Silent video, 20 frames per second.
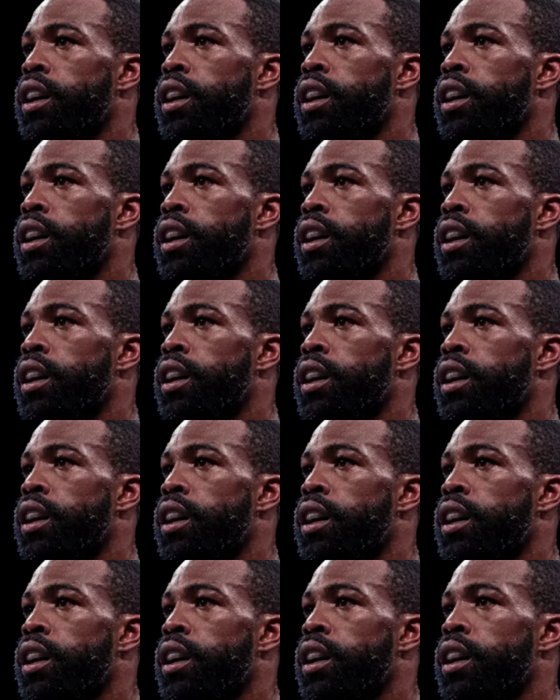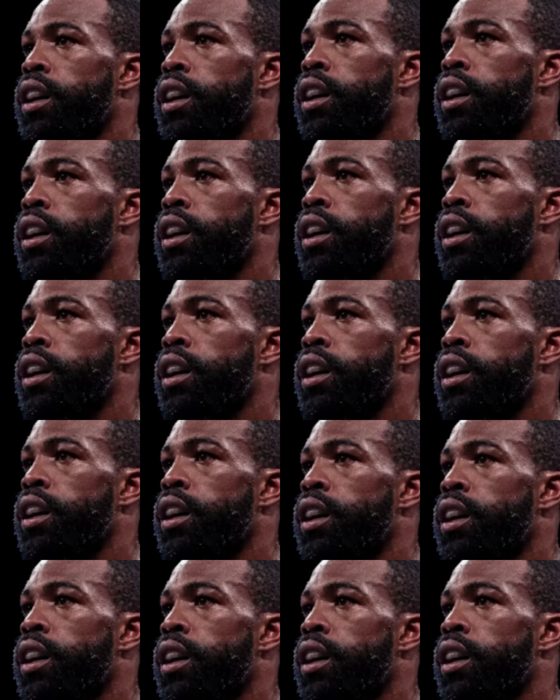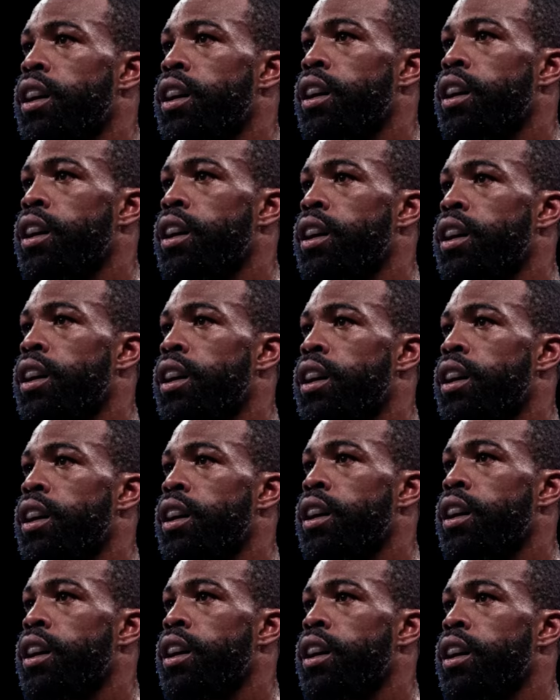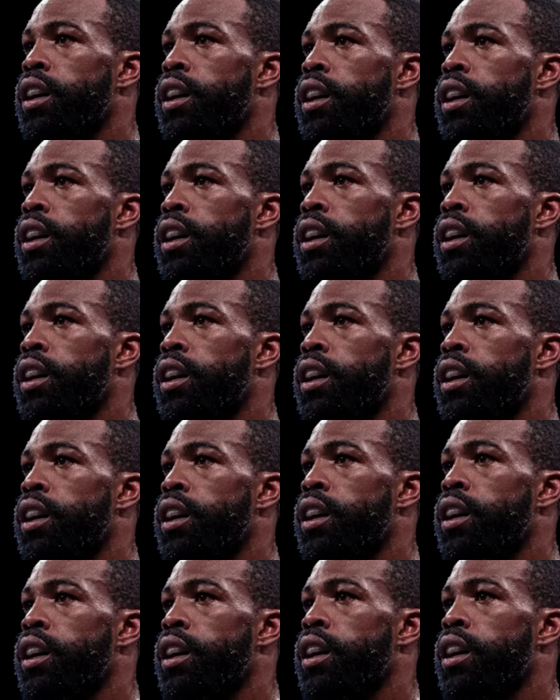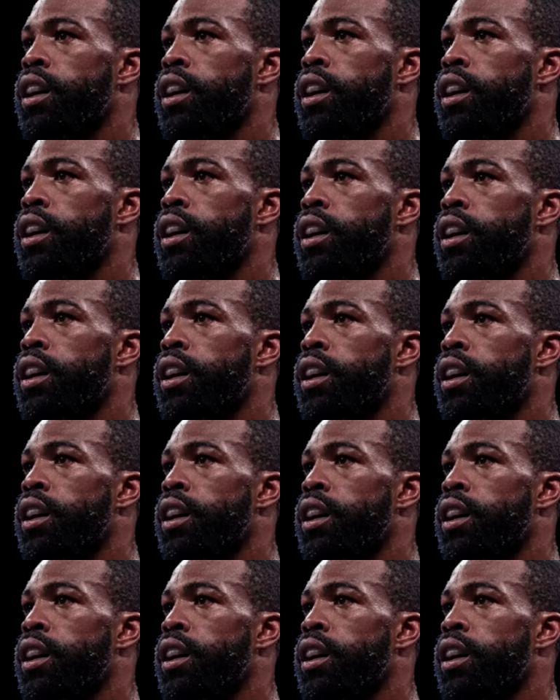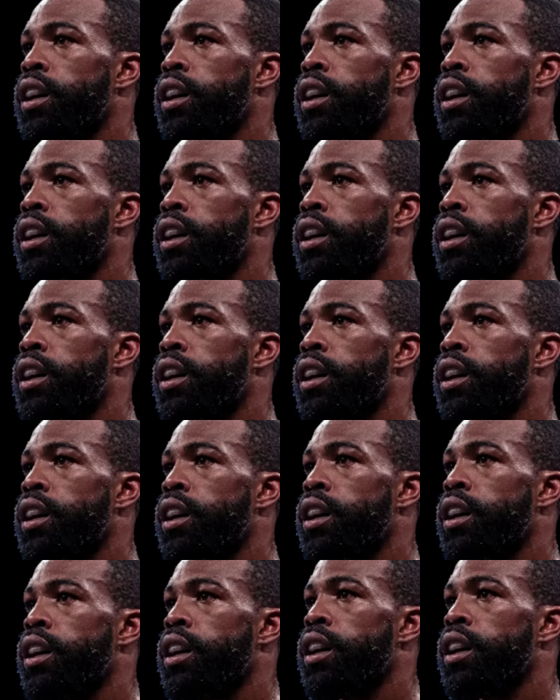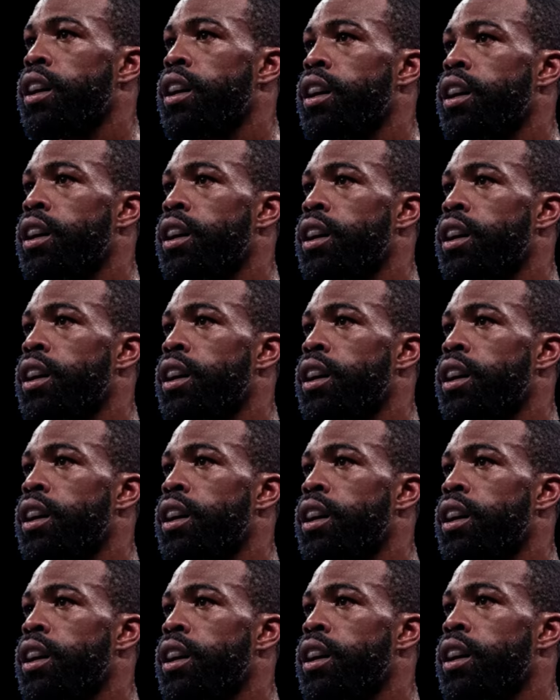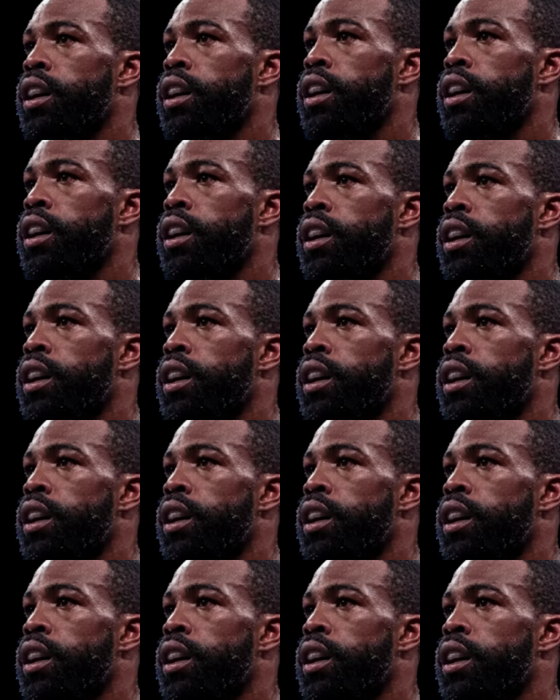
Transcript: [no speech]